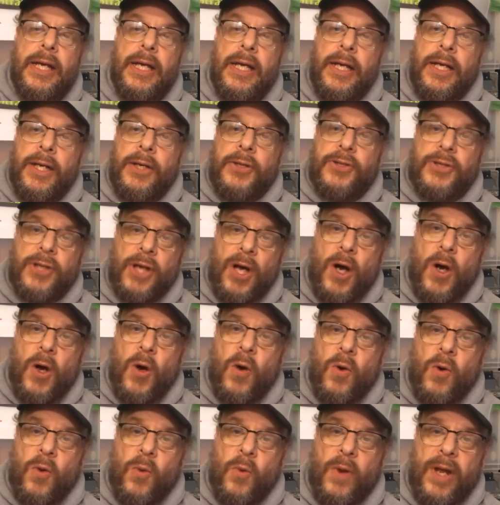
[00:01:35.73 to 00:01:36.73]

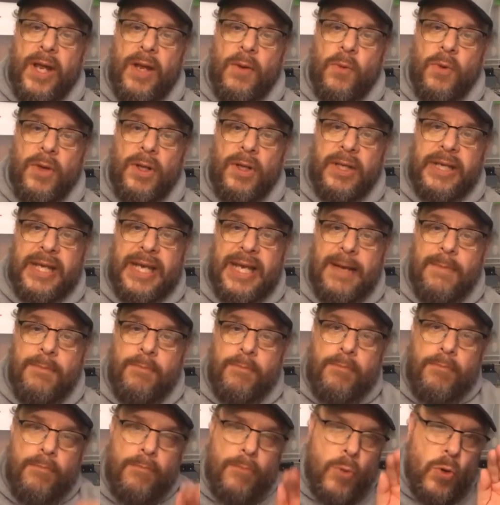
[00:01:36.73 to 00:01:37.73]
So we will keep
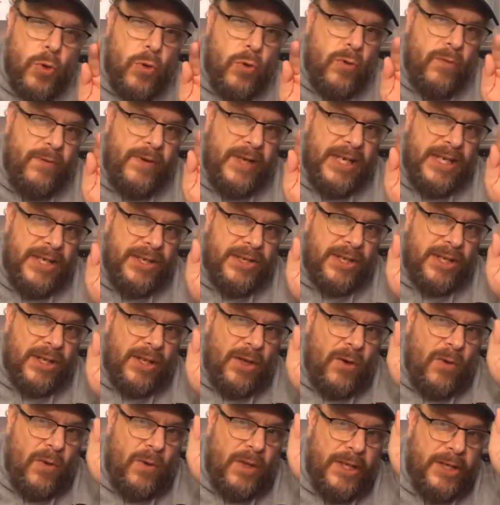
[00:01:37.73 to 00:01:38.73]
moving
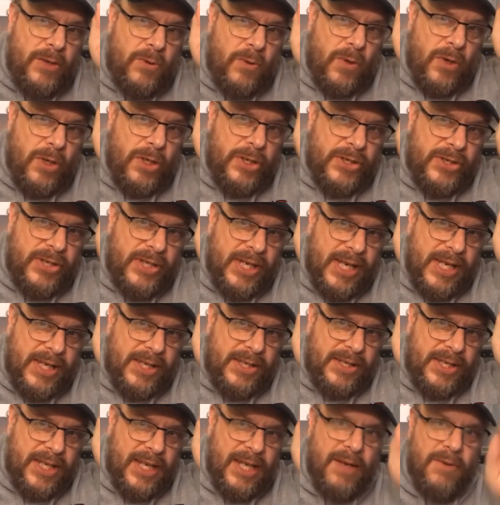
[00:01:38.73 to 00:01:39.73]
slowly towards
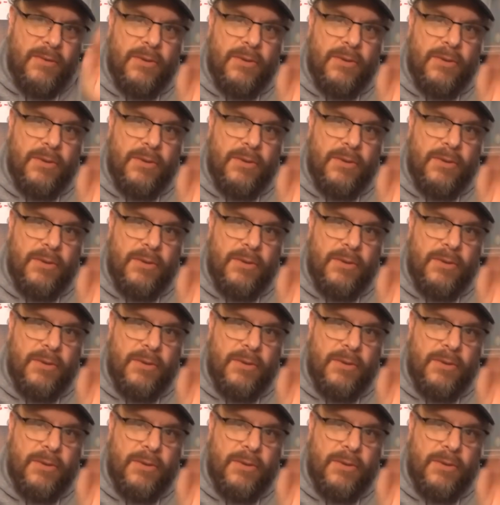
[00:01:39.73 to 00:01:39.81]
60.